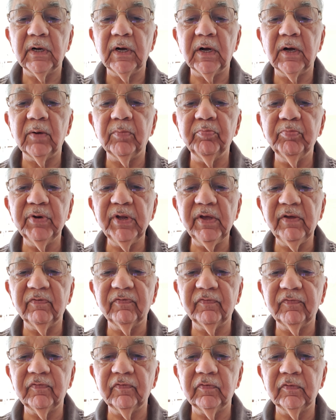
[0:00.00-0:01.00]
a
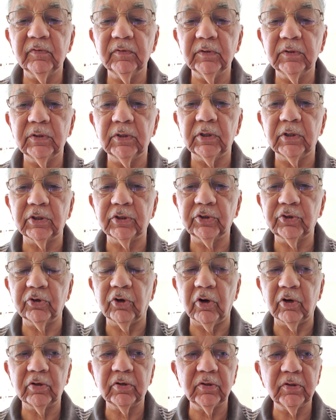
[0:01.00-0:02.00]
brief
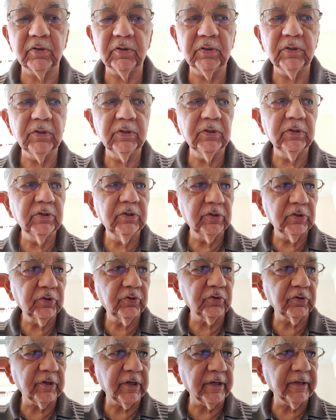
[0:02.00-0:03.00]
talk
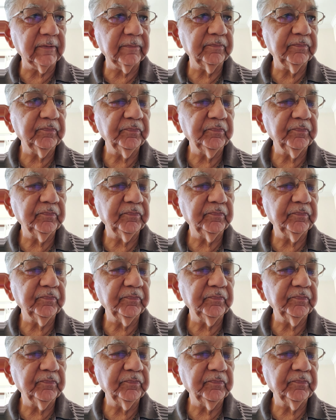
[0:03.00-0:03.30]
today.